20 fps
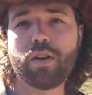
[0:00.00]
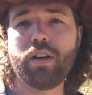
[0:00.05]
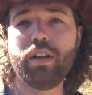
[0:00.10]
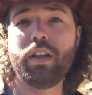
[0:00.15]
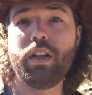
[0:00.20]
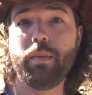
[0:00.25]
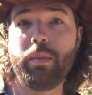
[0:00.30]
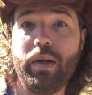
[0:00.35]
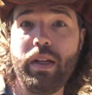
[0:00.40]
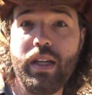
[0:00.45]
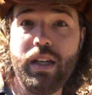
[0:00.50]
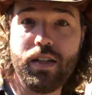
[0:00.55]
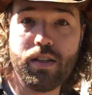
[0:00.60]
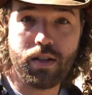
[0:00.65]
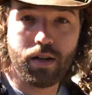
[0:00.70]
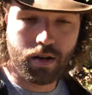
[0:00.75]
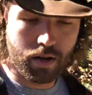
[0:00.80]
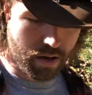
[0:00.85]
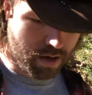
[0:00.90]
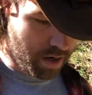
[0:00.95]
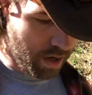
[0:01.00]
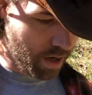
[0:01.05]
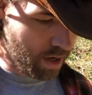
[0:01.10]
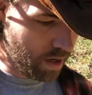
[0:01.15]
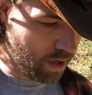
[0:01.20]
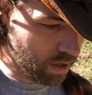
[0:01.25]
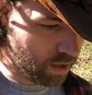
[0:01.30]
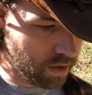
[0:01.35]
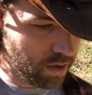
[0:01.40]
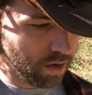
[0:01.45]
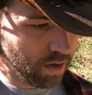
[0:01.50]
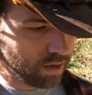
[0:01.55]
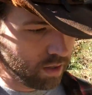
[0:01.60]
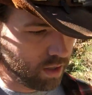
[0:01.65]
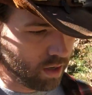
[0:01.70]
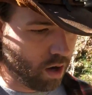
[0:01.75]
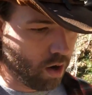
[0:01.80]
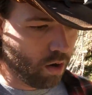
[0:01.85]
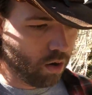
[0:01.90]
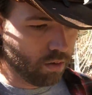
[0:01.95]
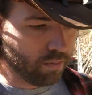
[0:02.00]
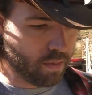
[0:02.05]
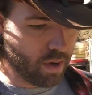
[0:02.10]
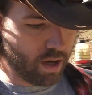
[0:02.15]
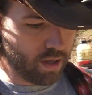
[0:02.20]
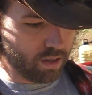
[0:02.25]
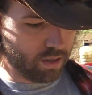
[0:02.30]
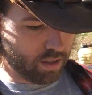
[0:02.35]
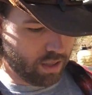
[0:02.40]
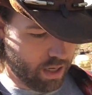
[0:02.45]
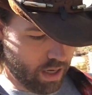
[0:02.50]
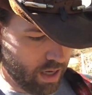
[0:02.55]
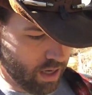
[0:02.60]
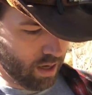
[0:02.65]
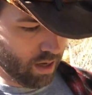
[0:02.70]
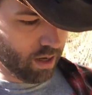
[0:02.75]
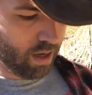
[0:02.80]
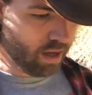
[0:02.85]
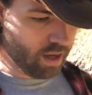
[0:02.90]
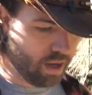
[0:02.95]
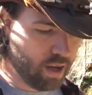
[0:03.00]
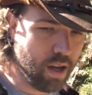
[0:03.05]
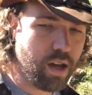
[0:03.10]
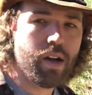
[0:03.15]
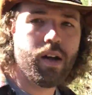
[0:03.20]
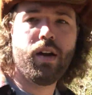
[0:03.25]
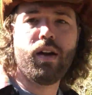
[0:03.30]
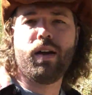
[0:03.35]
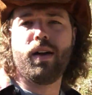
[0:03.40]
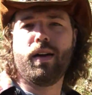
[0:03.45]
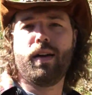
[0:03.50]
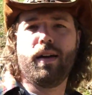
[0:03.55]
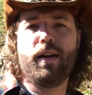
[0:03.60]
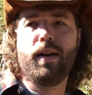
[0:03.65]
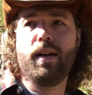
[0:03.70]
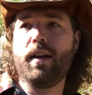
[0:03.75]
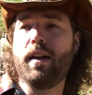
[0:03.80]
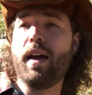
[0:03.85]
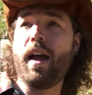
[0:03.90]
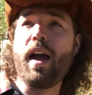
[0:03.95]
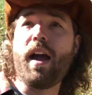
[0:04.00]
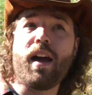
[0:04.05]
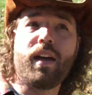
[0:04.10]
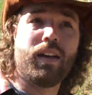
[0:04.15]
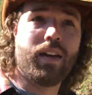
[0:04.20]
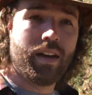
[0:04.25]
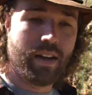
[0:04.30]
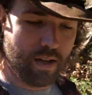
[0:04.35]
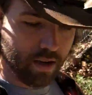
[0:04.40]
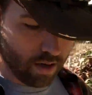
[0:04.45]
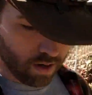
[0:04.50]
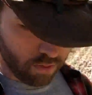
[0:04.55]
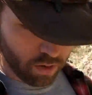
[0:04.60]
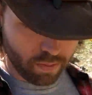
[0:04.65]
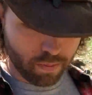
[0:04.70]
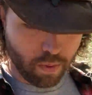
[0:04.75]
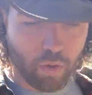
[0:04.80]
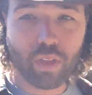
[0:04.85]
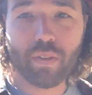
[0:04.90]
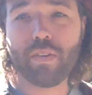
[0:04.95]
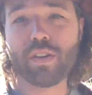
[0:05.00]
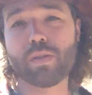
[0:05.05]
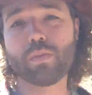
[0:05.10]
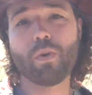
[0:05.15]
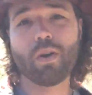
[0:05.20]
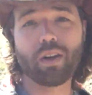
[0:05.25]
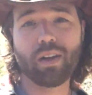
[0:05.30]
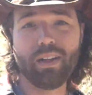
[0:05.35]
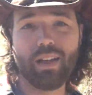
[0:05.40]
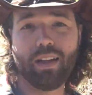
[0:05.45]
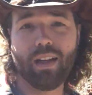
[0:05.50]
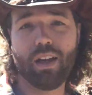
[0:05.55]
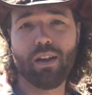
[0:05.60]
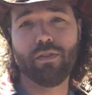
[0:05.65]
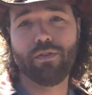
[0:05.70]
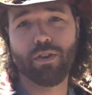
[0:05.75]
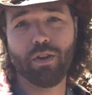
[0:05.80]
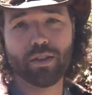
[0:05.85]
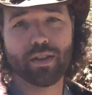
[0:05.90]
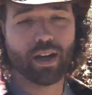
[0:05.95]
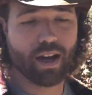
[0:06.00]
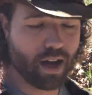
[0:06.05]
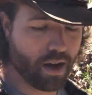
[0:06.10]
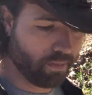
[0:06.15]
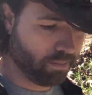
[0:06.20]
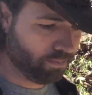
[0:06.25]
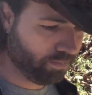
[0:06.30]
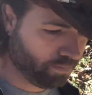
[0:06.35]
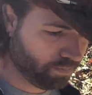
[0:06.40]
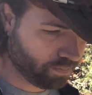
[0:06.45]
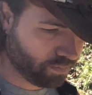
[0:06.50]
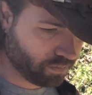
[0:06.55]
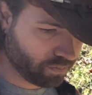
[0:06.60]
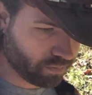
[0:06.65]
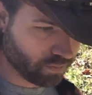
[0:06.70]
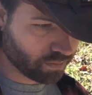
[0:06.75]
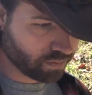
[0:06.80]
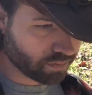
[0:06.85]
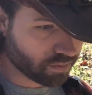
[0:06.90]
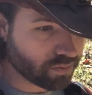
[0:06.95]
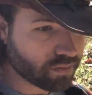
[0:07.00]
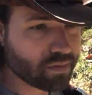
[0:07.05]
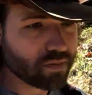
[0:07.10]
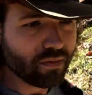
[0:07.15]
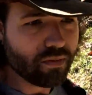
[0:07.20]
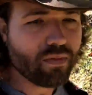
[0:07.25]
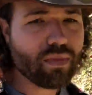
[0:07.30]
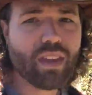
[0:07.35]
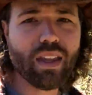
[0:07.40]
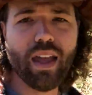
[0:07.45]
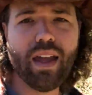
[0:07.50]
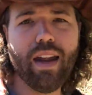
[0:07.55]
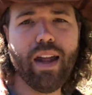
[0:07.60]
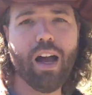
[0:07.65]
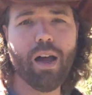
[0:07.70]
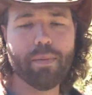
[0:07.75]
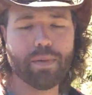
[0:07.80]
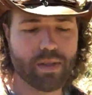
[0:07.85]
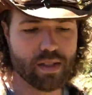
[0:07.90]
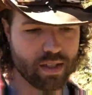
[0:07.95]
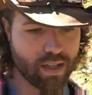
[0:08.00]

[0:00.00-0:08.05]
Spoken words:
a little bit easier during the cold months. And with of us working again full-time, it helps